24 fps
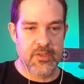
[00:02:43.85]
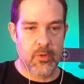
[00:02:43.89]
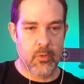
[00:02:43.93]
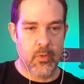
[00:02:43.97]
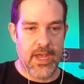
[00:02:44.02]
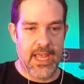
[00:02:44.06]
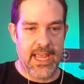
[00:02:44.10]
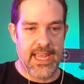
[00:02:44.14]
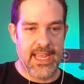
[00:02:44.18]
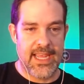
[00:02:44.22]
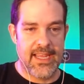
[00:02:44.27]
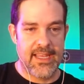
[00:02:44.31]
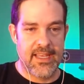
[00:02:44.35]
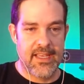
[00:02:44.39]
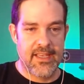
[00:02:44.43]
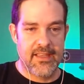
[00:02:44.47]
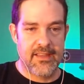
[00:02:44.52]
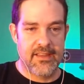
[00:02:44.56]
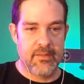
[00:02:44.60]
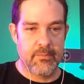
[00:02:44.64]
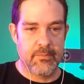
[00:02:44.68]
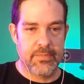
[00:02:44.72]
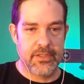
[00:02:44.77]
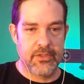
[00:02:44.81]
away,
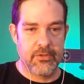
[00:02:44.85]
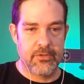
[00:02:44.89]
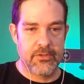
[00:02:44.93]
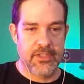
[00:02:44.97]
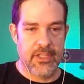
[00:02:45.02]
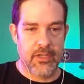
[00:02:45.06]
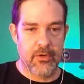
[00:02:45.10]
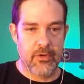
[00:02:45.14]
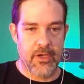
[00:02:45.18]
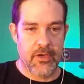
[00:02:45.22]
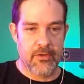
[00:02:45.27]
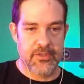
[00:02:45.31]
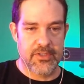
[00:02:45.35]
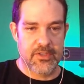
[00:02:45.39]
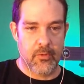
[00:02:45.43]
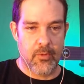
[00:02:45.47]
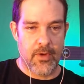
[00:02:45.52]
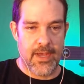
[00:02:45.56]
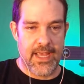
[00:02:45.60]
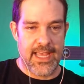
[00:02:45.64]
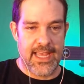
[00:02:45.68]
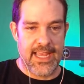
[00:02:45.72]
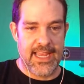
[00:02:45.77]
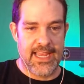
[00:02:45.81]
the blue glow goes
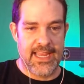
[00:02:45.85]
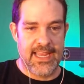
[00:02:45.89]
away,